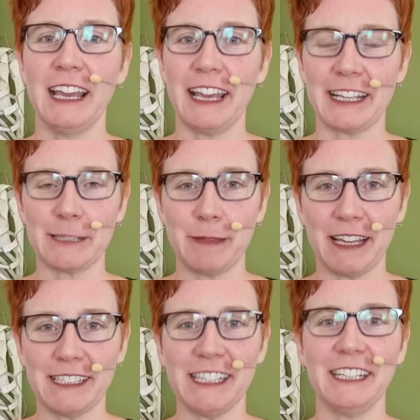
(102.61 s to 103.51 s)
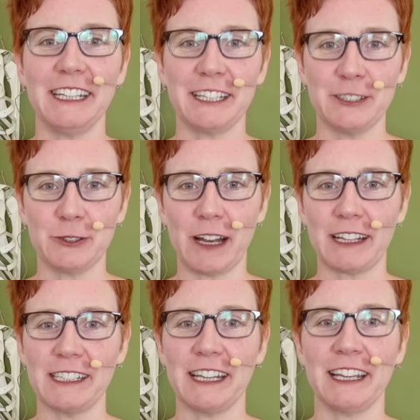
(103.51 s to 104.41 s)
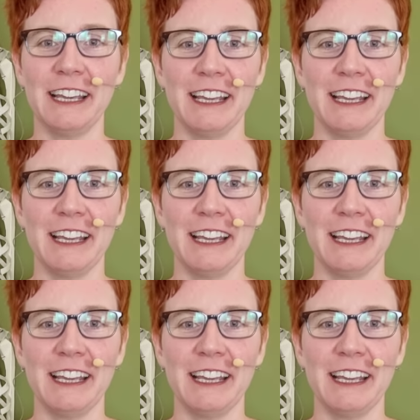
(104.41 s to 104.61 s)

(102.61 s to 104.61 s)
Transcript: expanding, contracting,